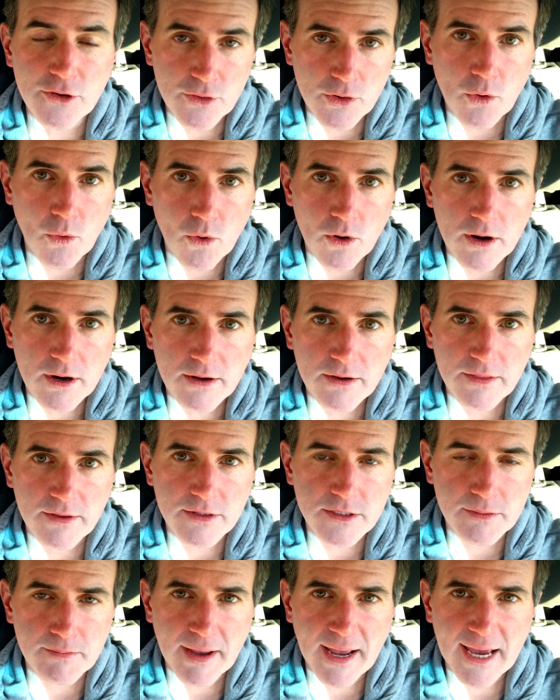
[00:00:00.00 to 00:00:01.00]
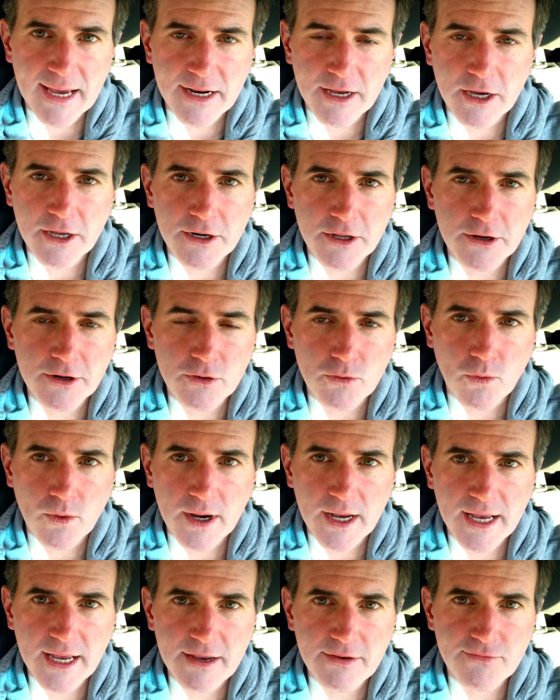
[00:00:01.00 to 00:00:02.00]
New York, there's a manhunt
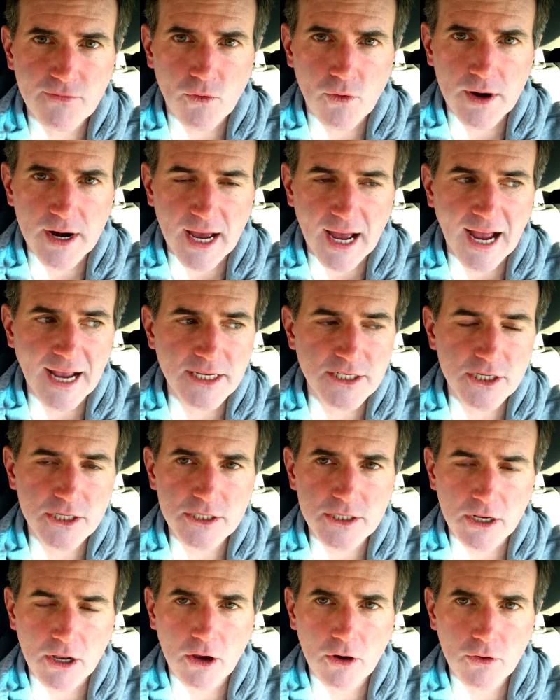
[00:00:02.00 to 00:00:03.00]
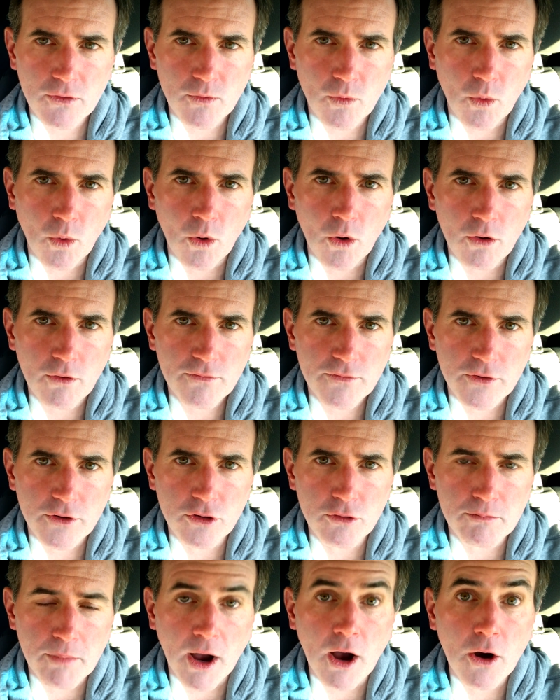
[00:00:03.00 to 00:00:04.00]
underway for an ISIS lone wolf
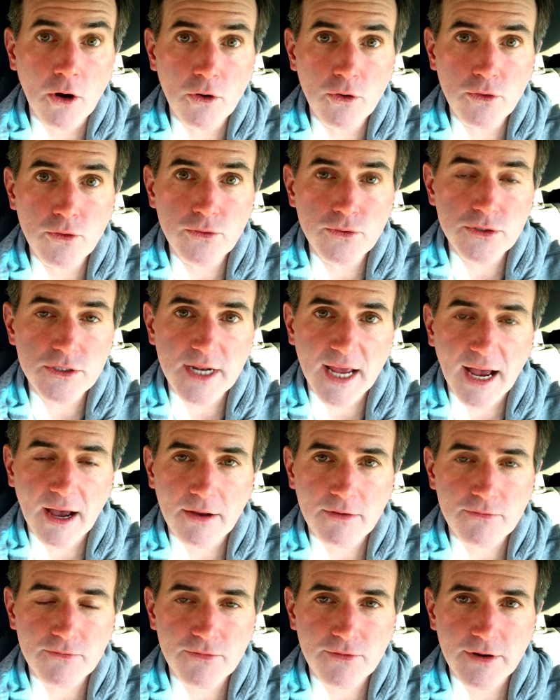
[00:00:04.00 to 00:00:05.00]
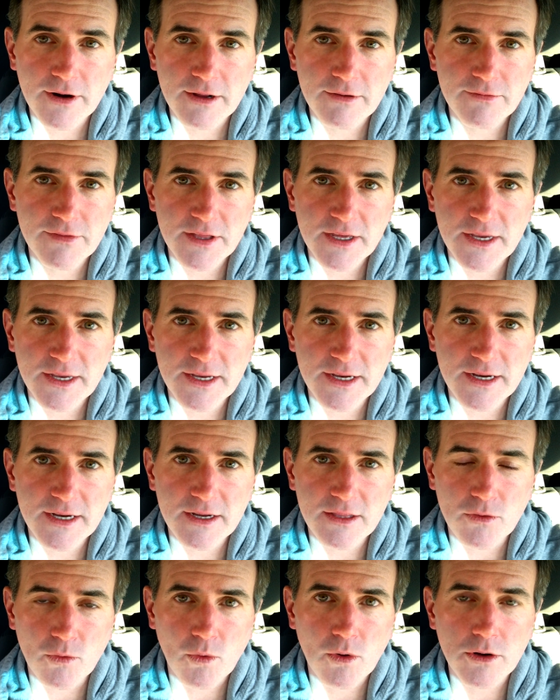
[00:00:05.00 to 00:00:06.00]
who posed out in front of
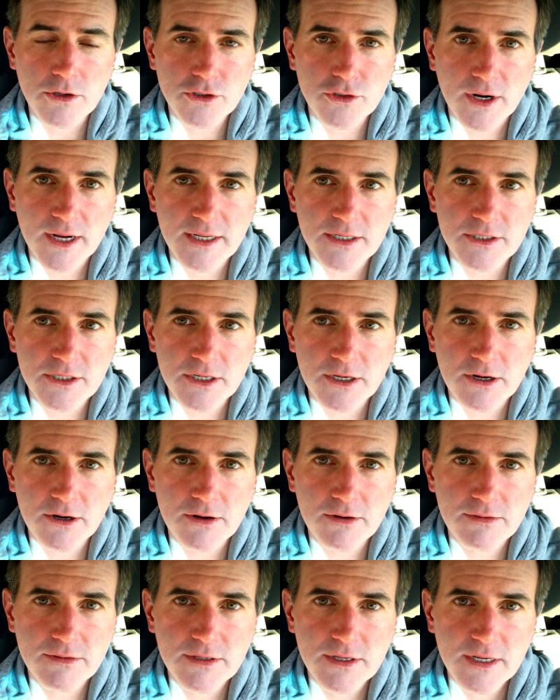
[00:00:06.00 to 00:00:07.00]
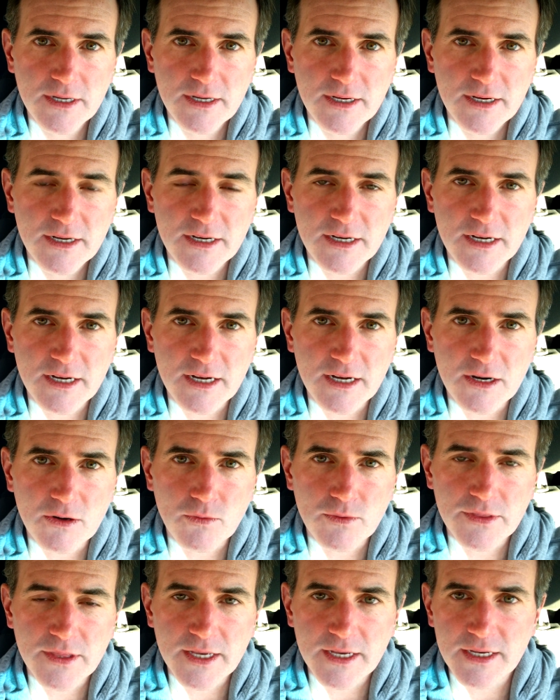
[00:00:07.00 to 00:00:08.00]
the World Trade Center
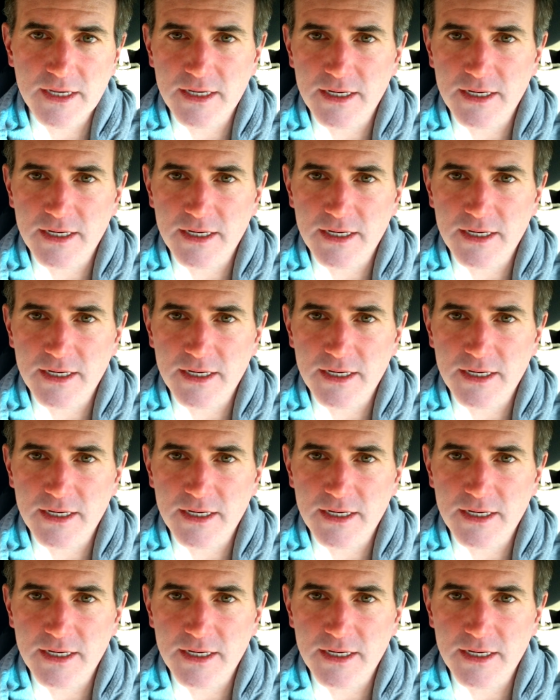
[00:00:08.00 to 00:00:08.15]
with